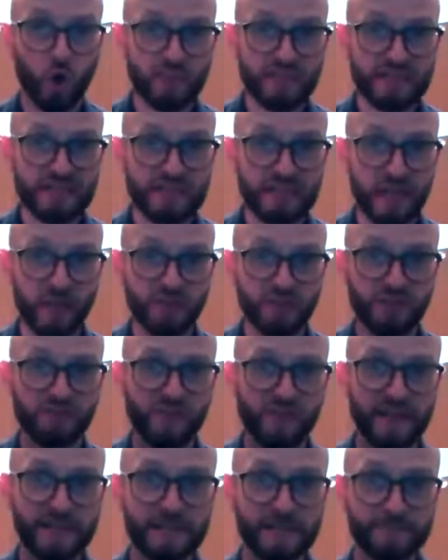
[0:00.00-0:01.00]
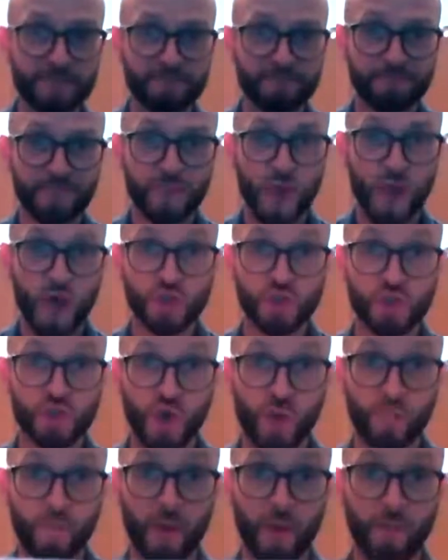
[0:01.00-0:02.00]
Hope you're still on your feet.
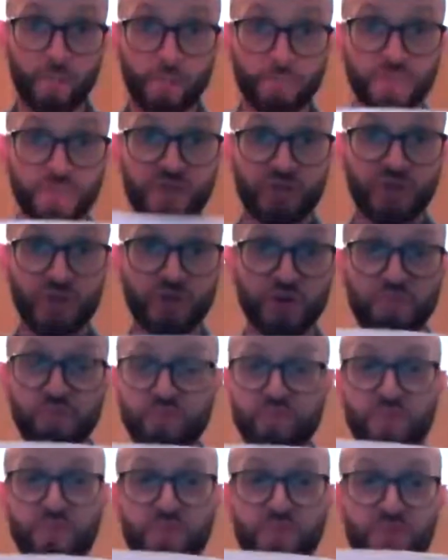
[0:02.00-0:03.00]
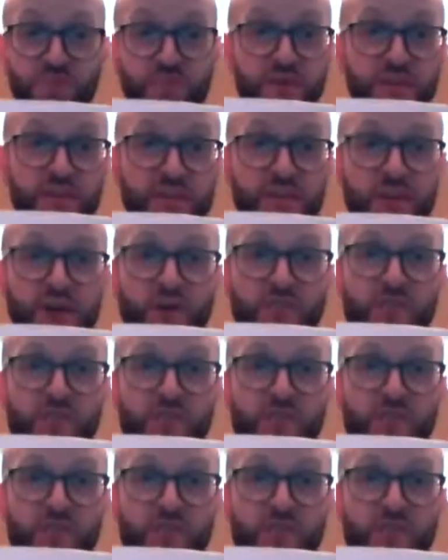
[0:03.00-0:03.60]
Jump them. Two, three,